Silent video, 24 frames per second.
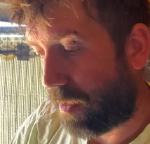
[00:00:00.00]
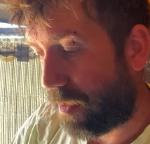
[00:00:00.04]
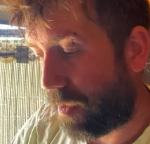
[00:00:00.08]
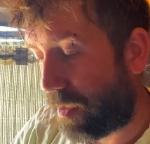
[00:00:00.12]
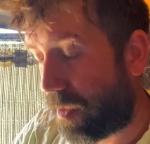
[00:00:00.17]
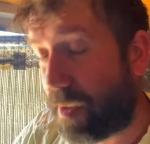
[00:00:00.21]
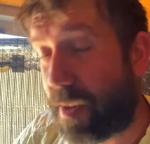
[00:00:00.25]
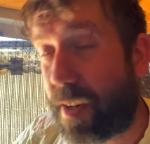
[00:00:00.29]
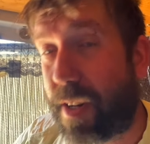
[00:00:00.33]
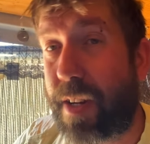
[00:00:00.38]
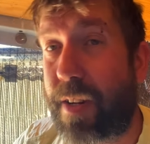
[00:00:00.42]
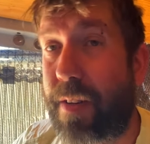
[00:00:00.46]

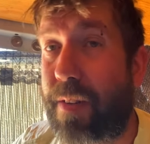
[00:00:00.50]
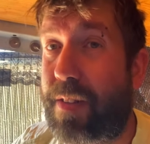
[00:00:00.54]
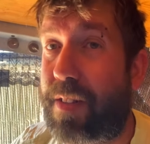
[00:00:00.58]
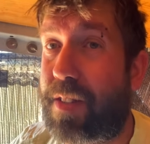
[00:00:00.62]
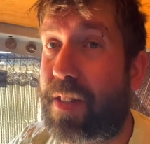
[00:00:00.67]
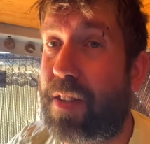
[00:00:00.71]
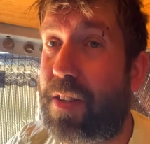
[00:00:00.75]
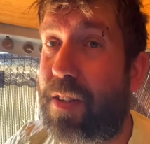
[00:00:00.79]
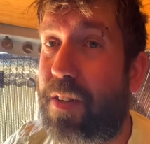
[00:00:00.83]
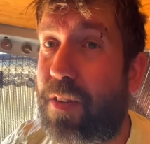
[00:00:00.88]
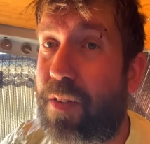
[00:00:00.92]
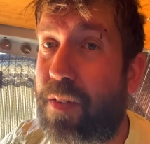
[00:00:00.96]
alright,
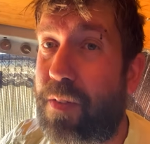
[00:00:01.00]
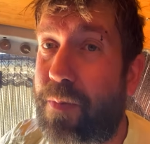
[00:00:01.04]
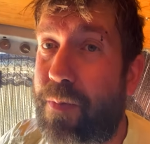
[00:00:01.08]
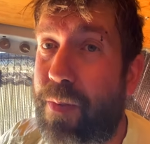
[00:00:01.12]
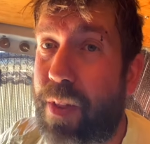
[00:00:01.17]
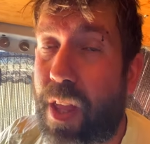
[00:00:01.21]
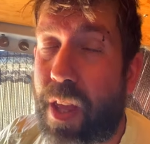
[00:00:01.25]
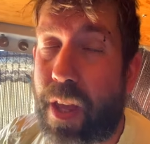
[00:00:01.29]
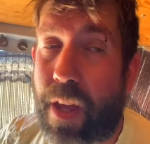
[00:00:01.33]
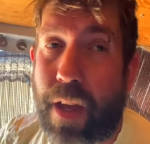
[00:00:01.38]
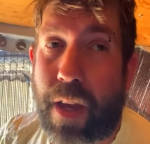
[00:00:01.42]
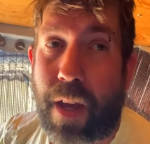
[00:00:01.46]
so
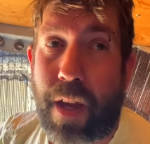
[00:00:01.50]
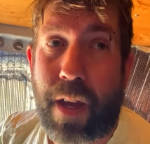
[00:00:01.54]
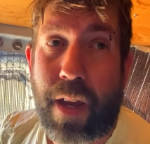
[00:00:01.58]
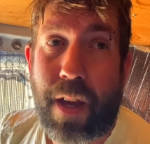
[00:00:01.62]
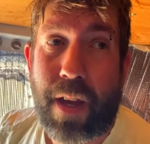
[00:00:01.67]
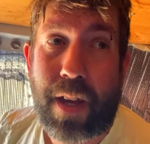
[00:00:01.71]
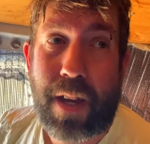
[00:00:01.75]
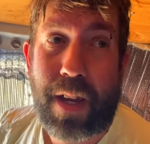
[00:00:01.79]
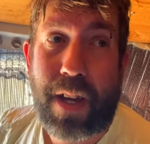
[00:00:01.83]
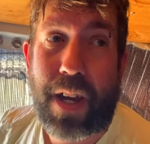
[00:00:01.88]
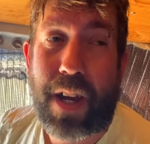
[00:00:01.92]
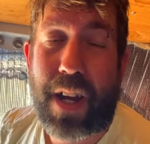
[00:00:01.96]

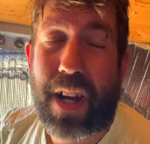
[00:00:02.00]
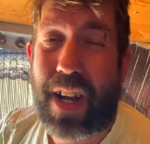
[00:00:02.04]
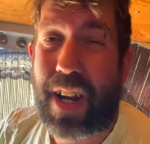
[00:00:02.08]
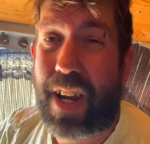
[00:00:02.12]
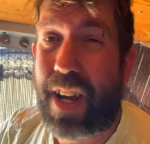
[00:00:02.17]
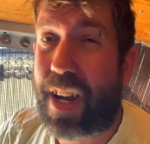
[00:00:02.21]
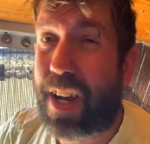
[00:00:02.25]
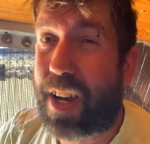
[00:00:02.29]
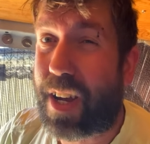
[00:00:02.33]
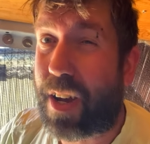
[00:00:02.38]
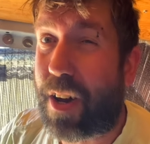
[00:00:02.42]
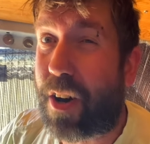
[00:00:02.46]

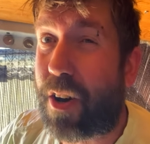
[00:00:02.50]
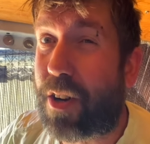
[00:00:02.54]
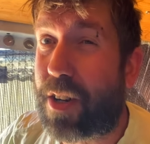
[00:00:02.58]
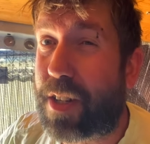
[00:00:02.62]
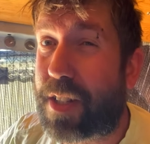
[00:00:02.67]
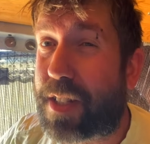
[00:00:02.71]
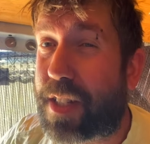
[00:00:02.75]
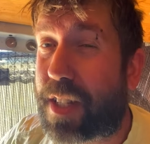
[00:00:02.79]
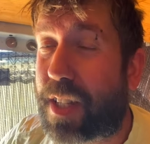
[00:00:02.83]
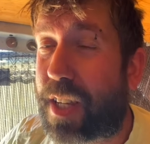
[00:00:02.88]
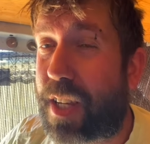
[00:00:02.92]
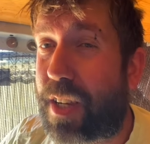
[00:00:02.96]

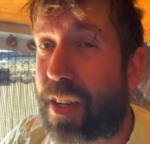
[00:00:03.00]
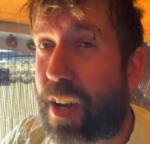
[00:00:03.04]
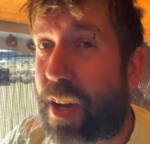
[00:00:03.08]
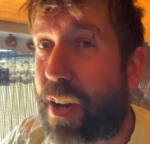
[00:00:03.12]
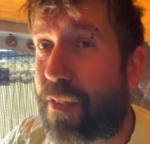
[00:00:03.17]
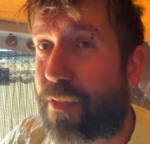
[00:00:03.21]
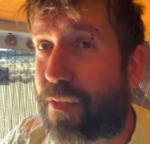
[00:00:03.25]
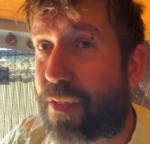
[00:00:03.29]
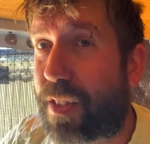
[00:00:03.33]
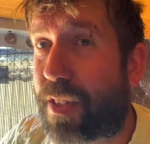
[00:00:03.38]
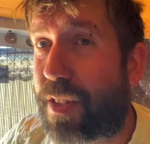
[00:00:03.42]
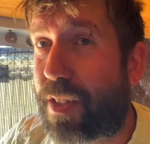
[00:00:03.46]
honestly,
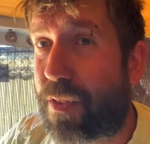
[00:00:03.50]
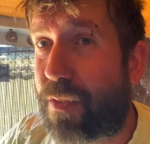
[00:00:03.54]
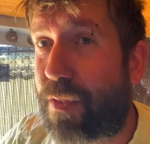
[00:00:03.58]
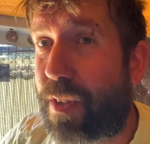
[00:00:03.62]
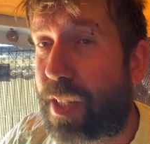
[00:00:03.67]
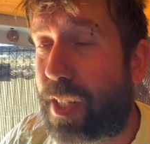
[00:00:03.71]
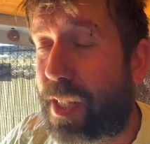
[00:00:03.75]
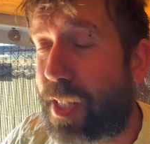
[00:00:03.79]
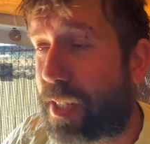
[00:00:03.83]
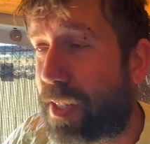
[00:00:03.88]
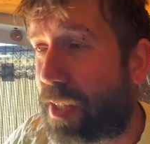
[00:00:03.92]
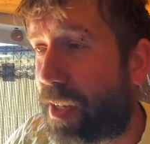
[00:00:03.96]
after doing
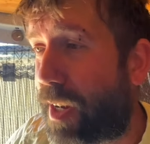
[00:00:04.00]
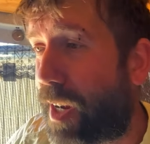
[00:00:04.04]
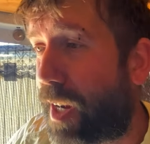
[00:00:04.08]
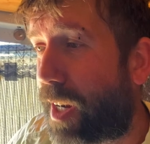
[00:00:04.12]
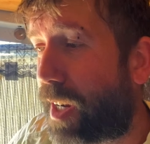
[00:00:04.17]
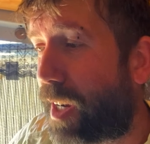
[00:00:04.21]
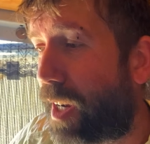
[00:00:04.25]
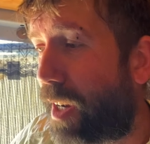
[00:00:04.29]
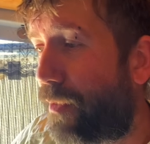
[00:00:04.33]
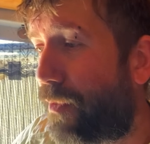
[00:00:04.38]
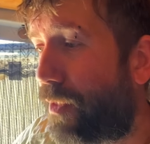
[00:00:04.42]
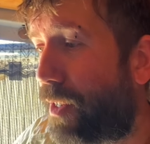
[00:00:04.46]
this hike,
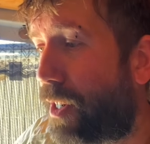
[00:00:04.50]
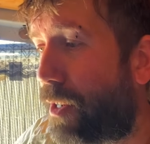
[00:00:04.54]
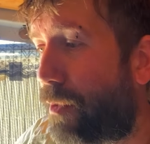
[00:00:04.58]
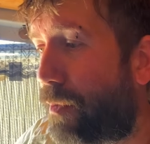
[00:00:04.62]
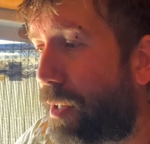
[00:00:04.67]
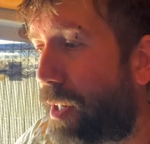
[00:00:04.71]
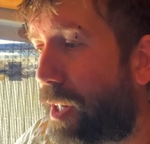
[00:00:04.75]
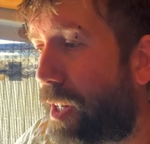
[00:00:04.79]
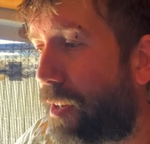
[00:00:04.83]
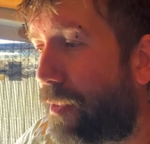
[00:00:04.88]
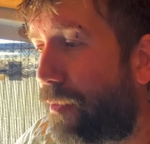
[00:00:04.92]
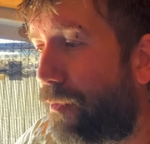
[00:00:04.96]
even though
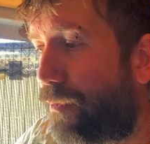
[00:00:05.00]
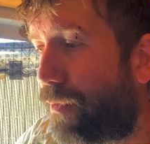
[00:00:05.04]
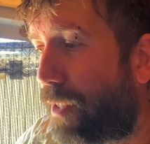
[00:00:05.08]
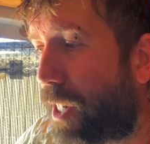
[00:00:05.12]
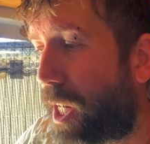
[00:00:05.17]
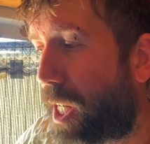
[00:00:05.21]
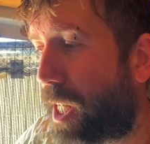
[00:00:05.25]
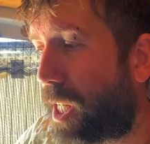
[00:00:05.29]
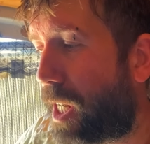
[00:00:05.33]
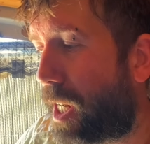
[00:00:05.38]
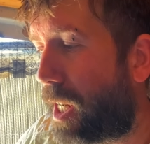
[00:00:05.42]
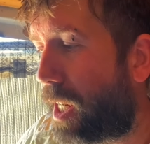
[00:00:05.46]
we didn't
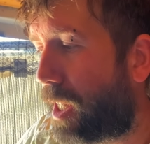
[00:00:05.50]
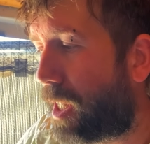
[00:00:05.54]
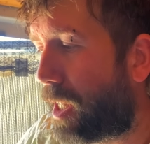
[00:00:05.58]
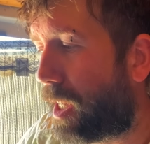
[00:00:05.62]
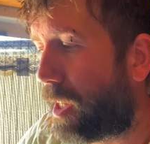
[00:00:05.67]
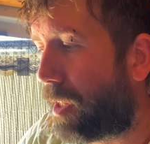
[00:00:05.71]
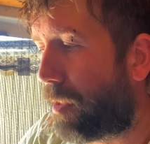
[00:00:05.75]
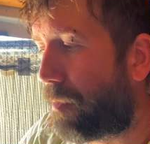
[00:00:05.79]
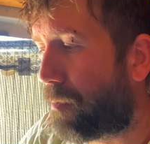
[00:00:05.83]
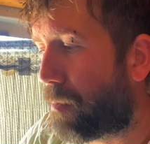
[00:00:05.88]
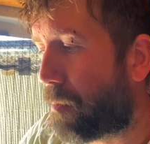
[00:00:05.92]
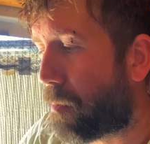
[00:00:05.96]
find
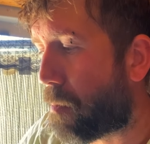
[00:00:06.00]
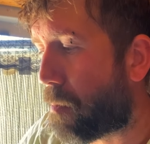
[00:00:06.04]
anything,